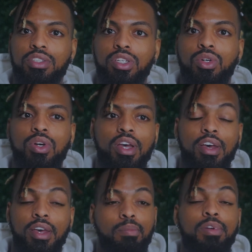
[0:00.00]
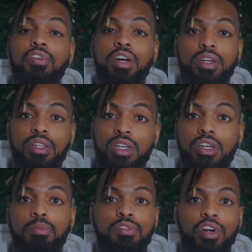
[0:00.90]
So be very
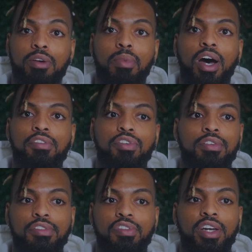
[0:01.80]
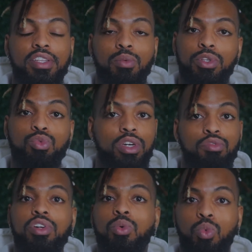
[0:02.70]
clear, be very mindful of the fact that when you get
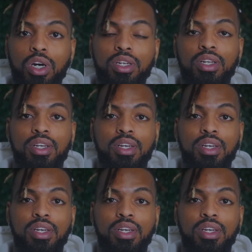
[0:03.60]
rid of one,